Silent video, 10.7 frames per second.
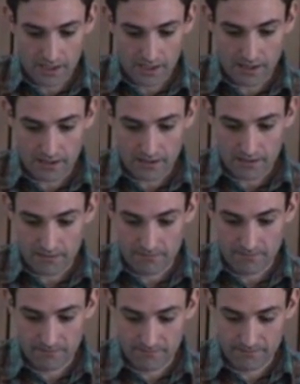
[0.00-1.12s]
Well,
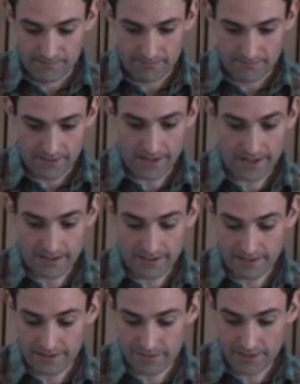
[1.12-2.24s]
and
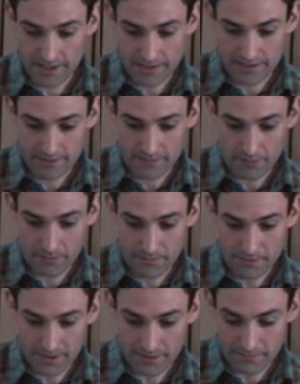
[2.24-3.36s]
the results were
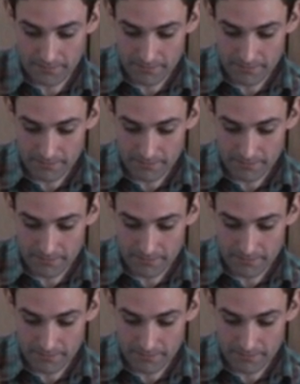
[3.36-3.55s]
pretty